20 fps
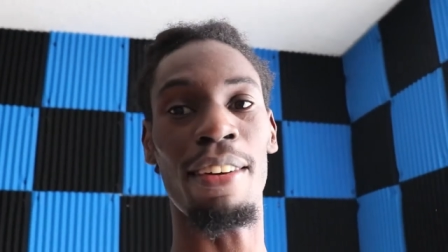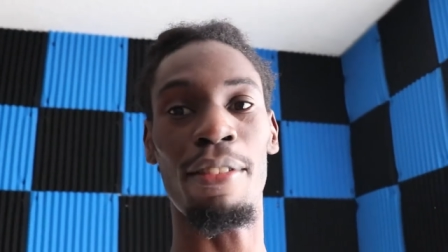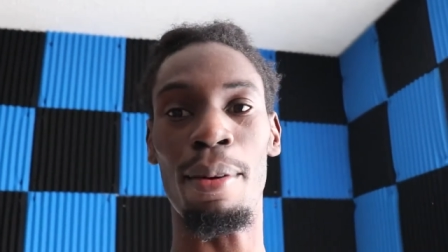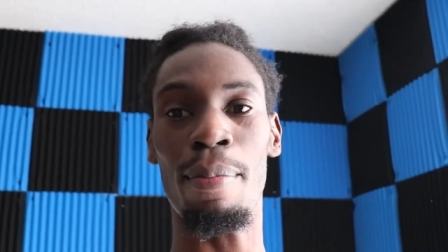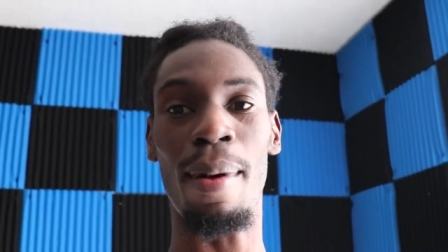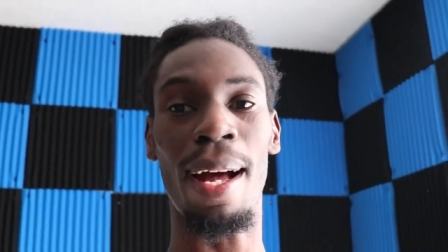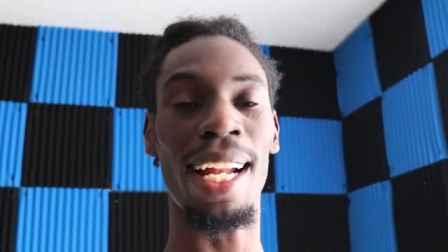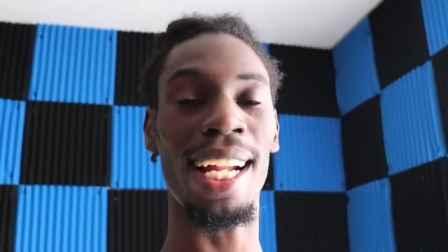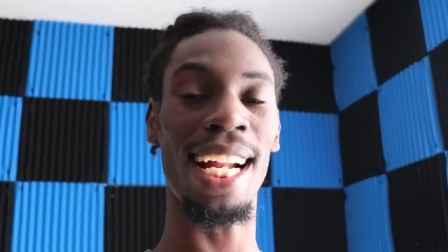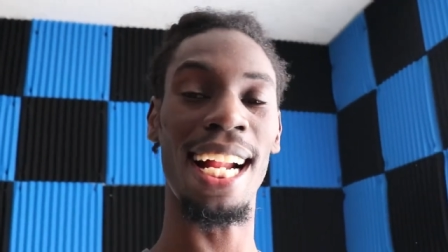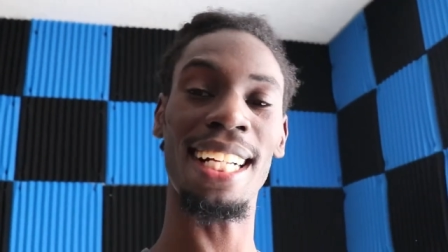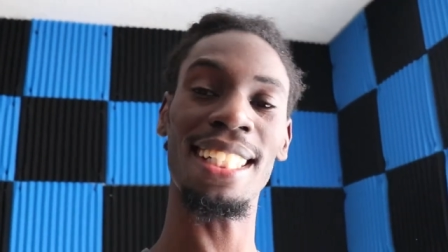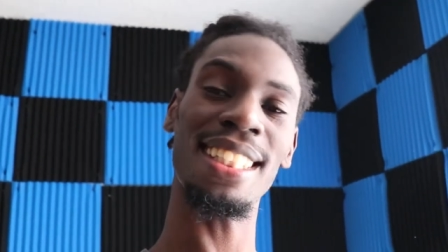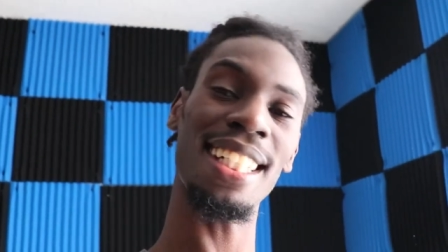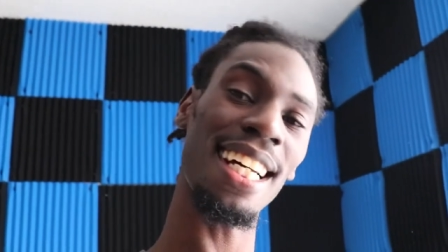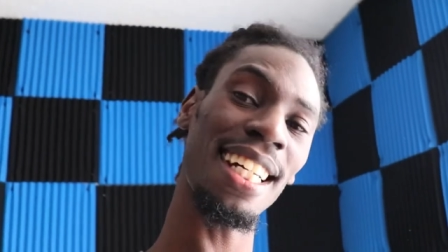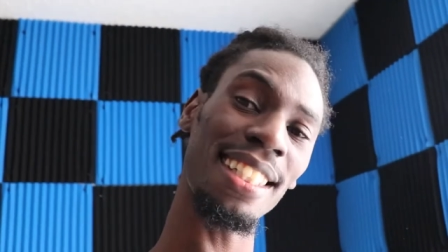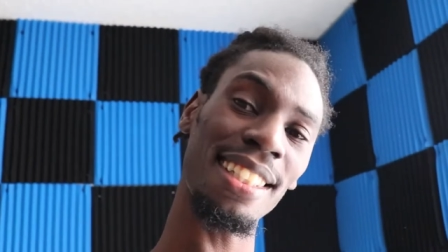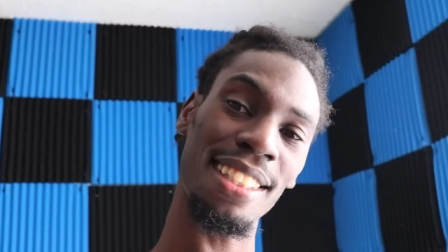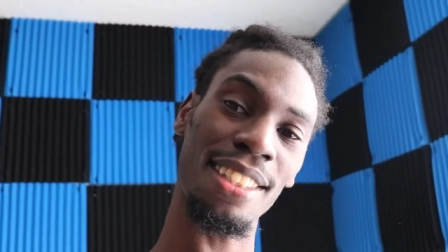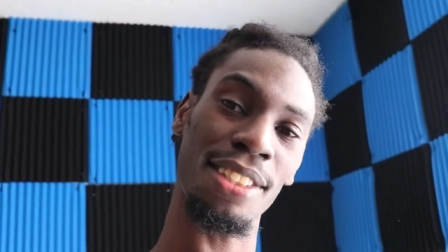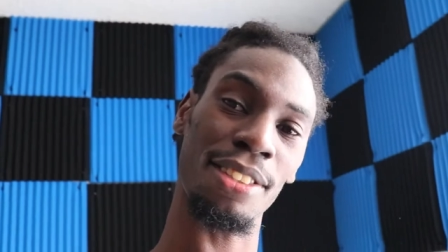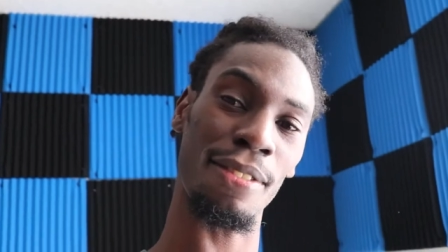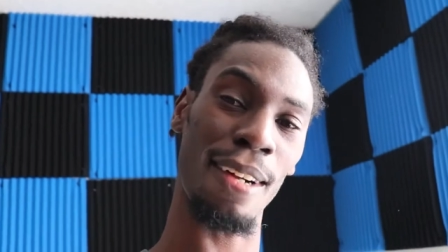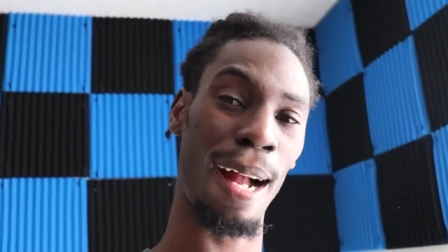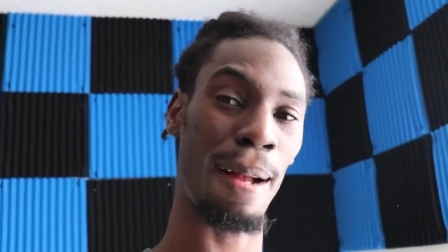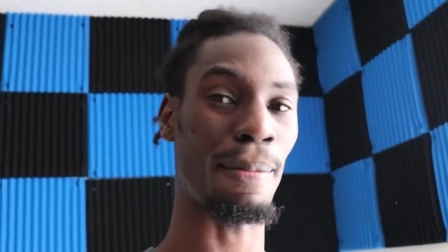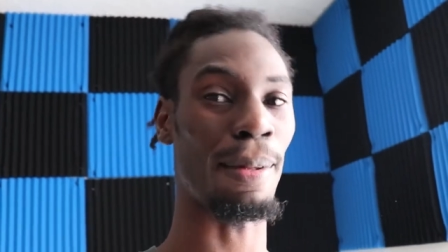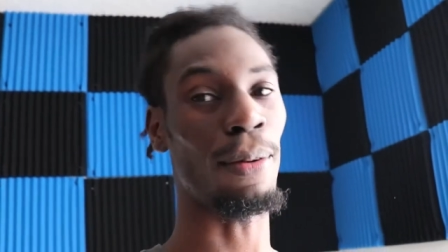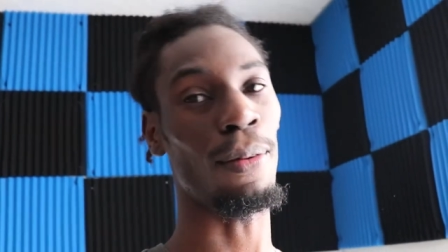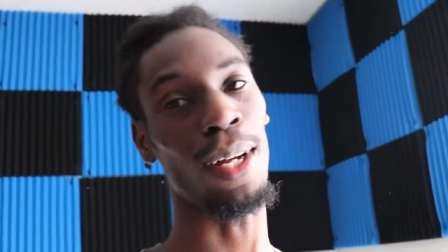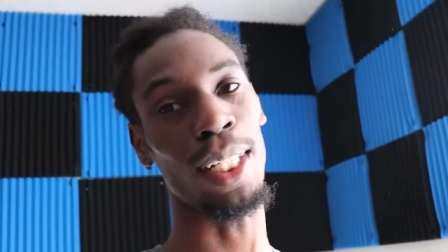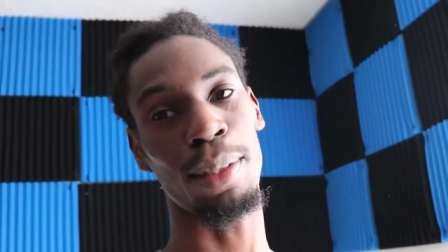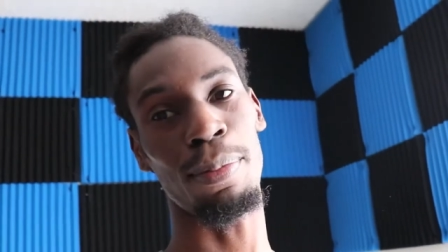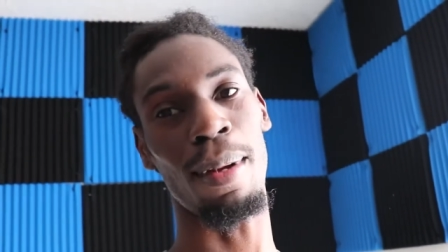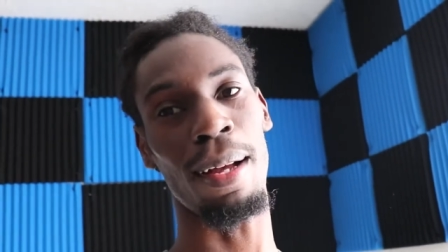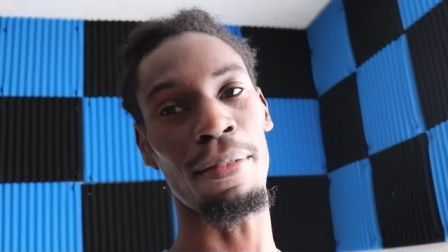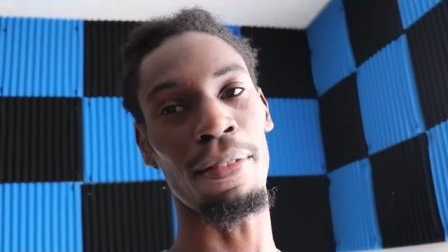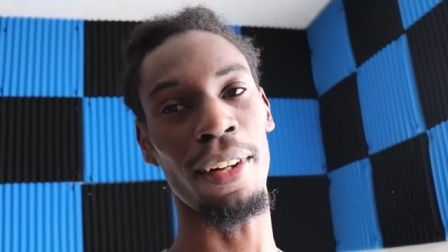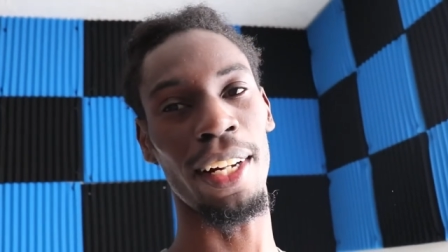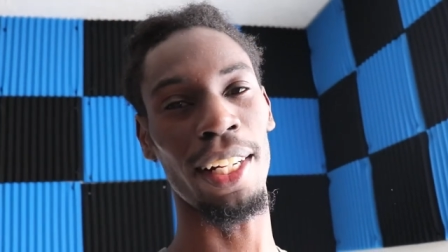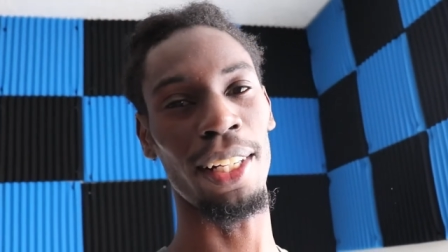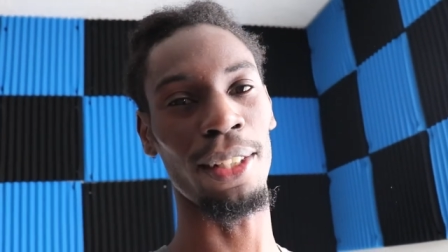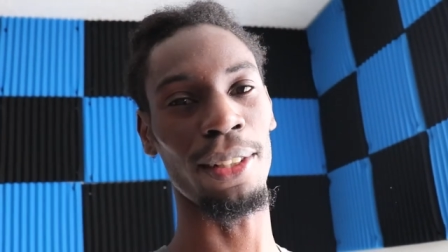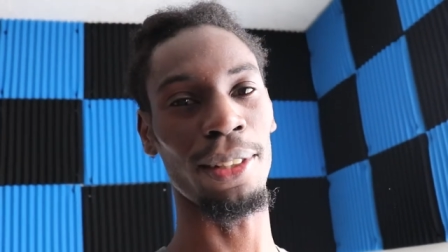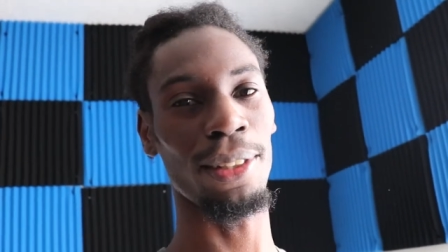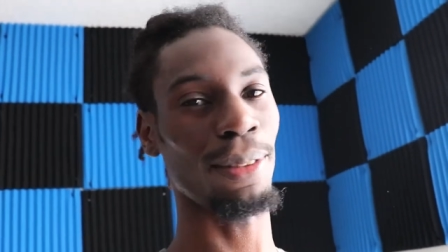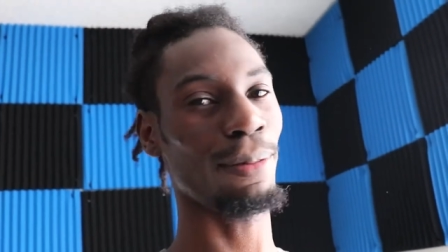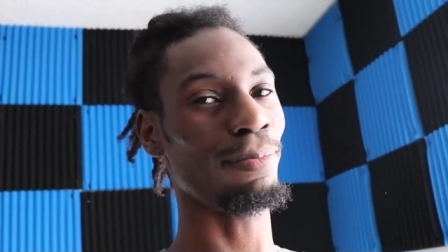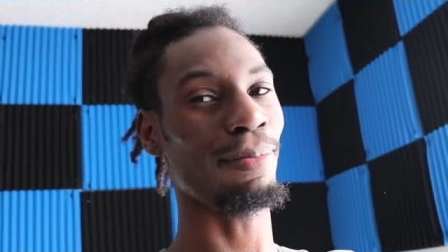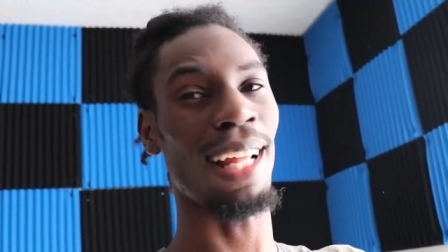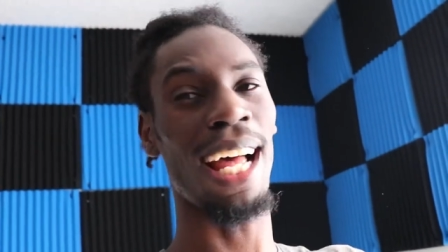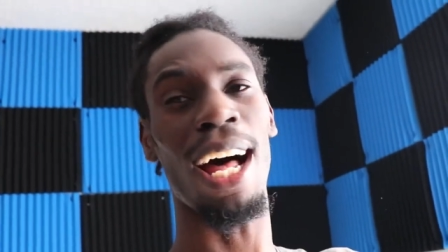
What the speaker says: everybody that's unsubscribed and watching my videos.